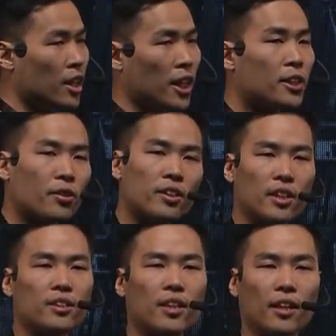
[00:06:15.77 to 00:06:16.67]

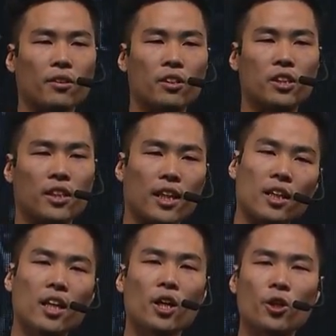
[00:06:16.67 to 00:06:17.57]
interesting technology that
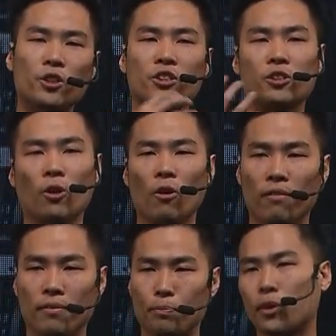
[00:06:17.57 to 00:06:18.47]
could solve,